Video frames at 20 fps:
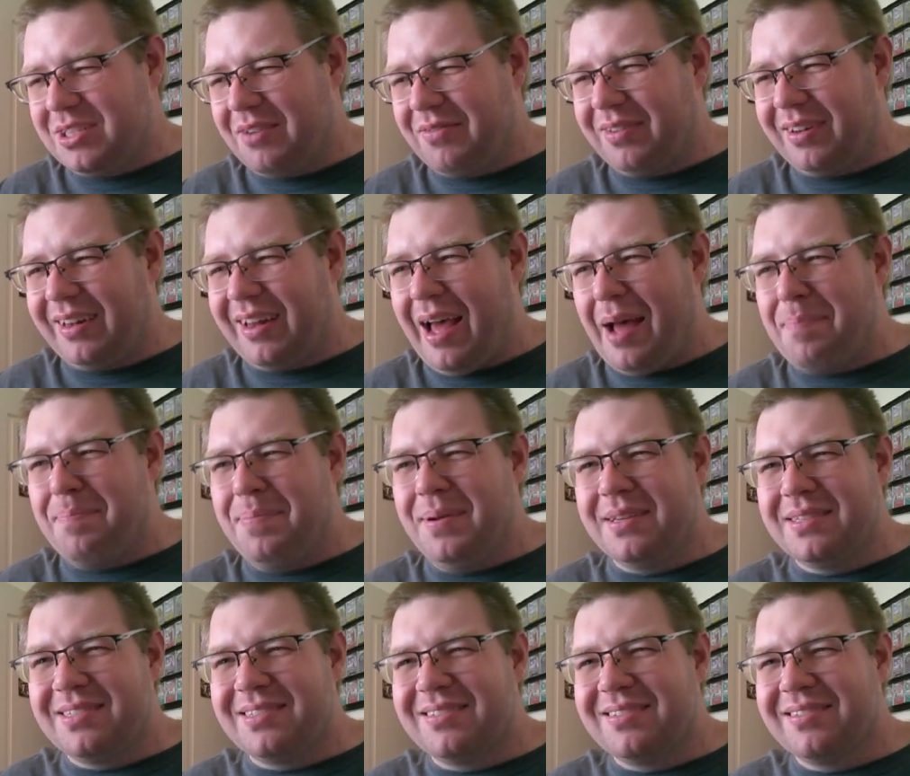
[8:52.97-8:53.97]

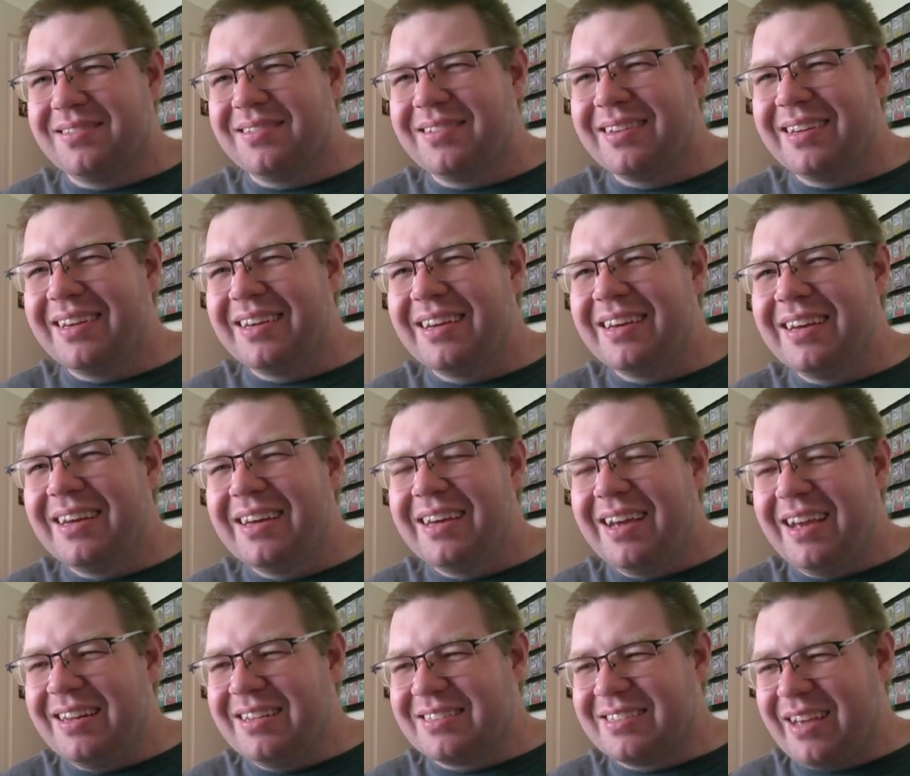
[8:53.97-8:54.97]
Lapis,
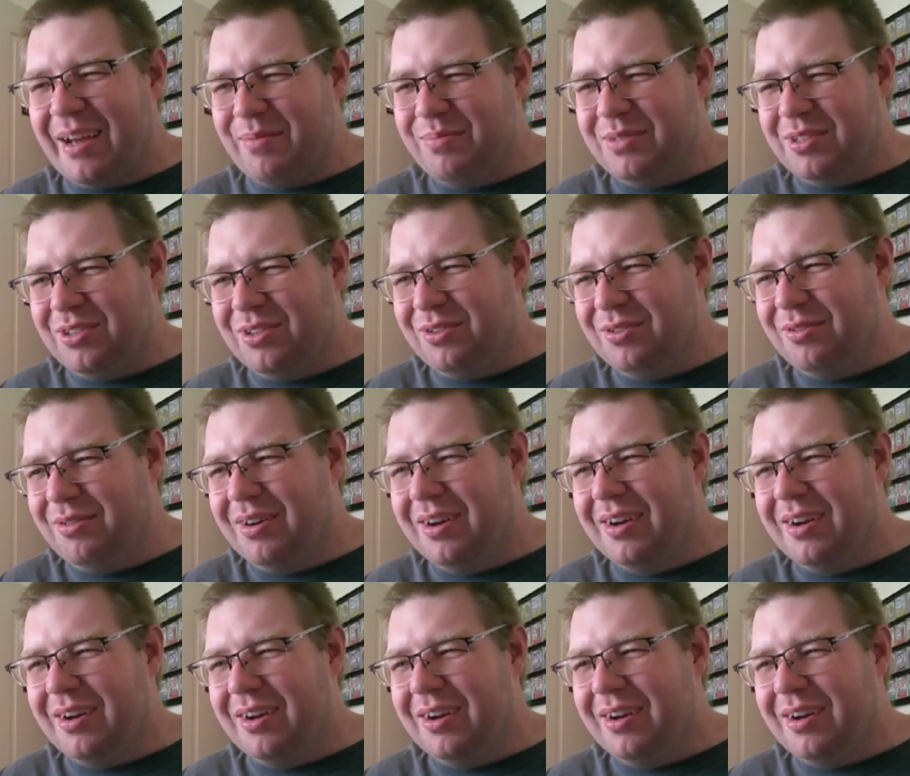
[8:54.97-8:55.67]
and has come to